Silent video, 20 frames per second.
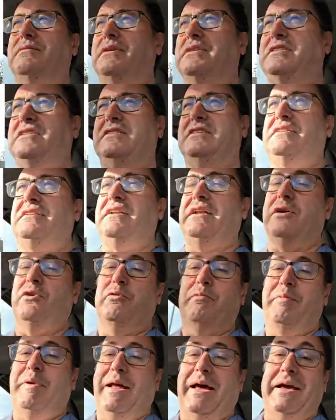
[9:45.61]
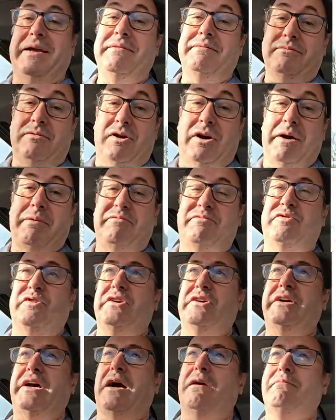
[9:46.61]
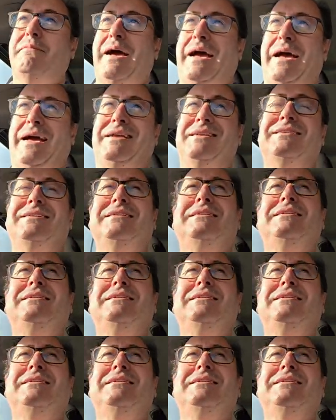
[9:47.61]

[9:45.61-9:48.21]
which is a little plane, right, before you go mad.